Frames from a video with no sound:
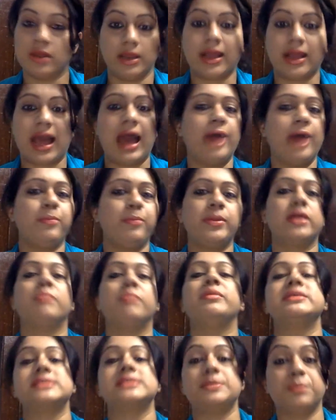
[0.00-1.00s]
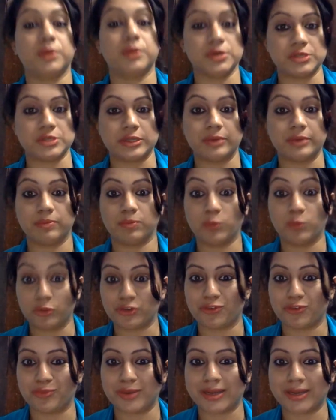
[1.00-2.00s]
Like, I have been a messy person
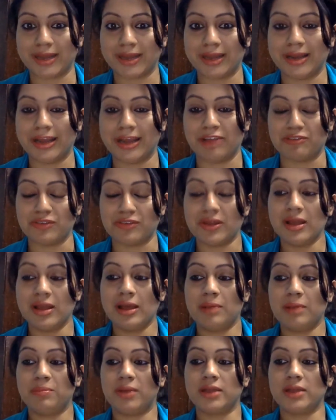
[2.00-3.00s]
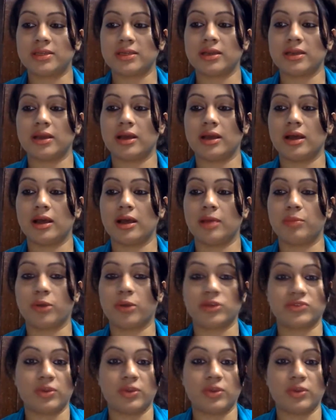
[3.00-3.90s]
most of my life, but because